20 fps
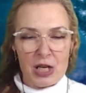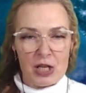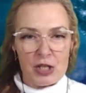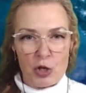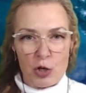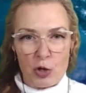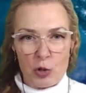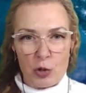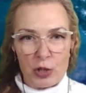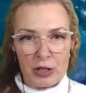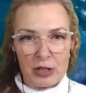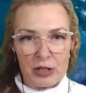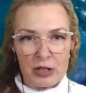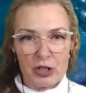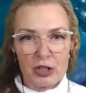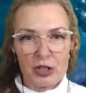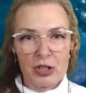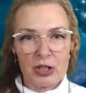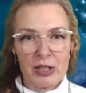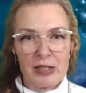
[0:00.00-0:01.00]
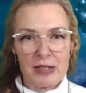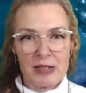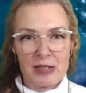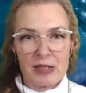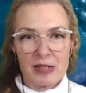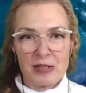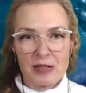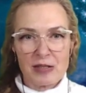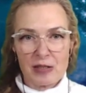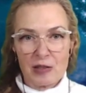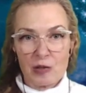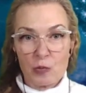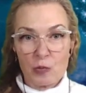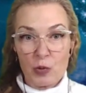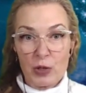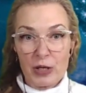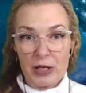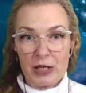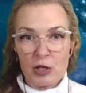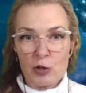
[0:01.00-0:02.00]
So it literally is instant. And
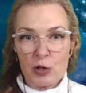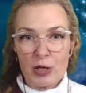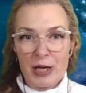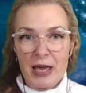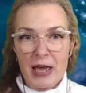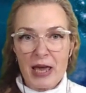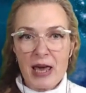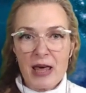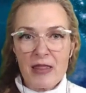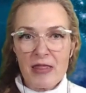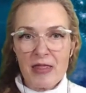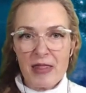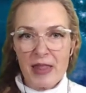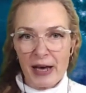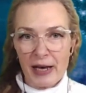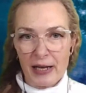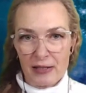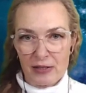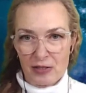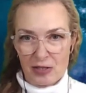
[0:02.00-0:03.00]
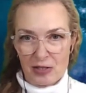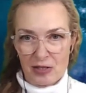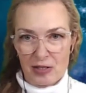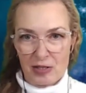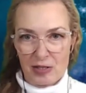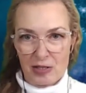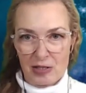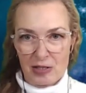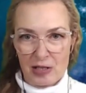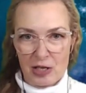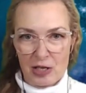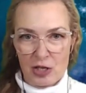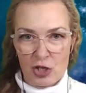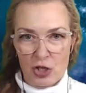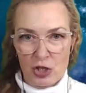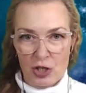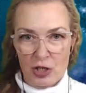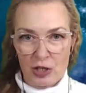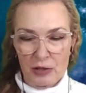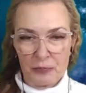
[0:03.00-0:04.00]
when you're in that
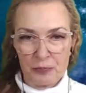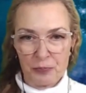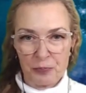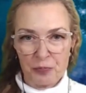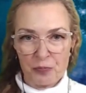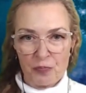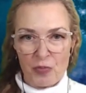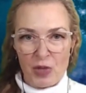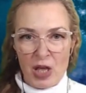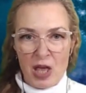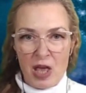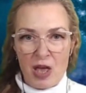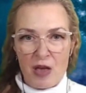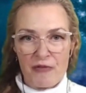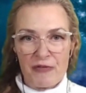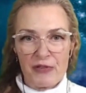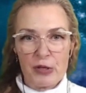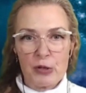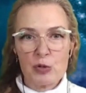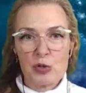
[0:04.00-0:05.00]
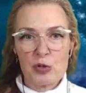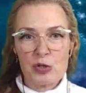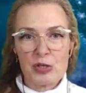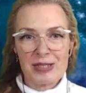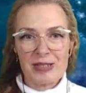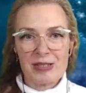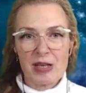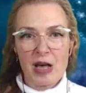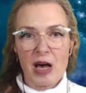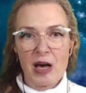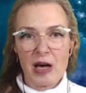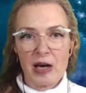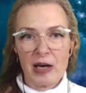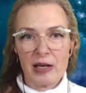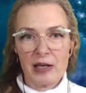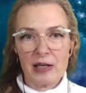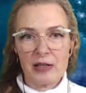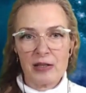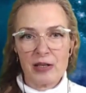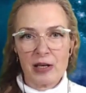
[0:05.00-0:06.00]
destination, if you
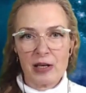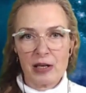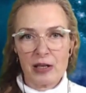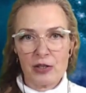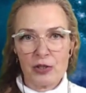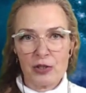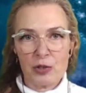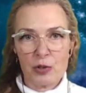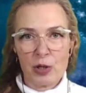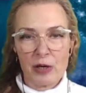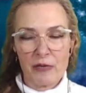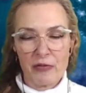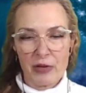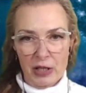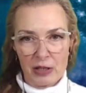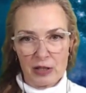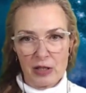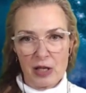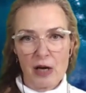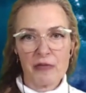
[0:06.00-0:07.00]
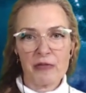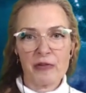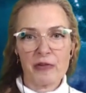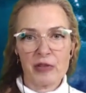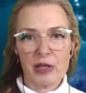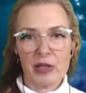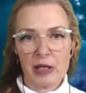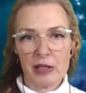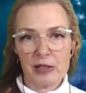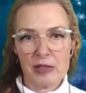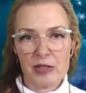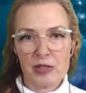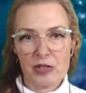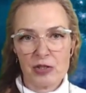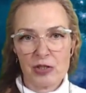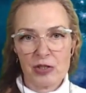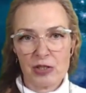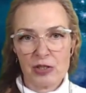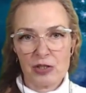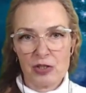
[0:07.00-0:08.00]
decide that you have had enough of that
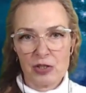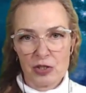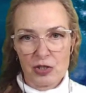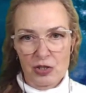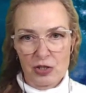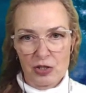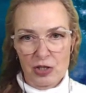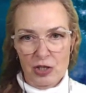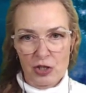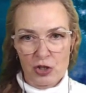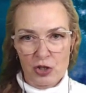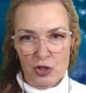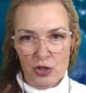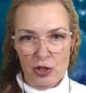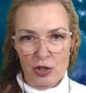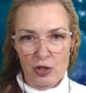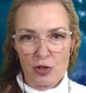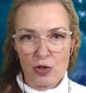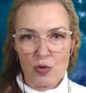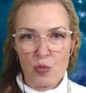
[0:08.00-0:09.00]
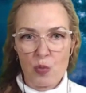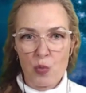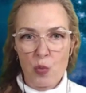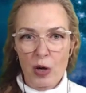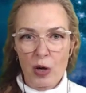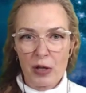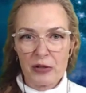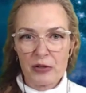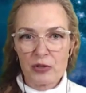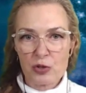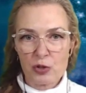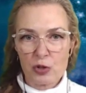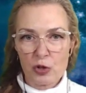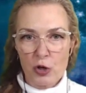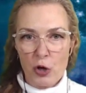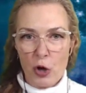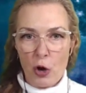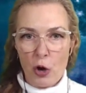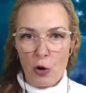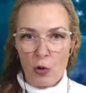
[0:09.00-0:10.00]
destination and you want to
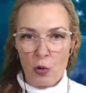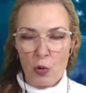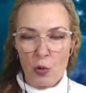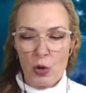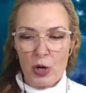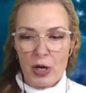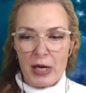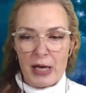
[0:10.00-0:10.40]
go